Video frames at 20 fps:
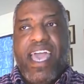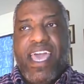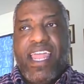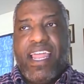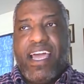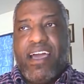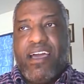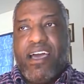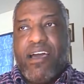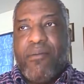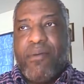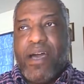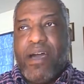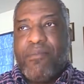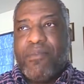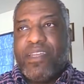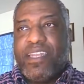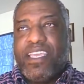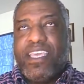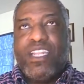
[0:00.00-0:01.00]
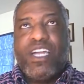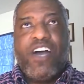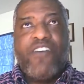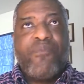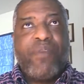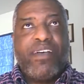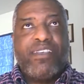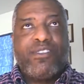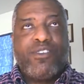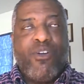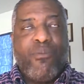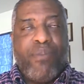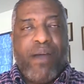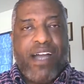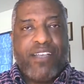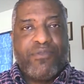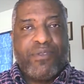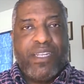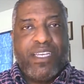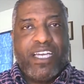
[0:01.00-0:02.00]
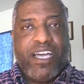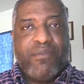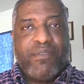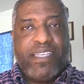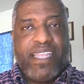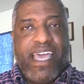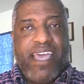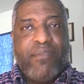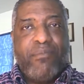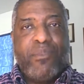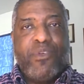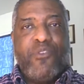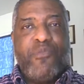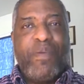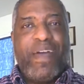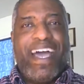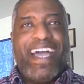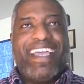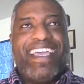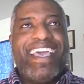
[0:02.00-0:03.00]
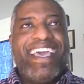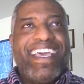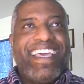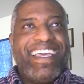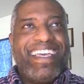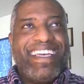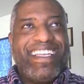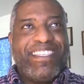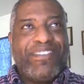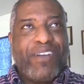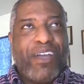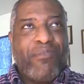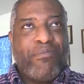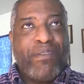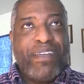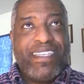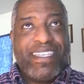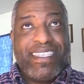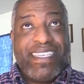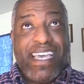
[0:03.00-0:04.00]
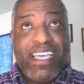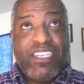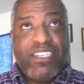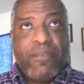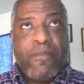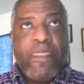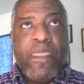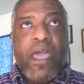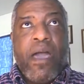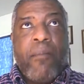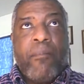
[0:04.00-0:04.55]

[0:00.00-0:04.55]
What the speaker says: And I'm going to get off my soapbox when it comes to that and move back into our presentation.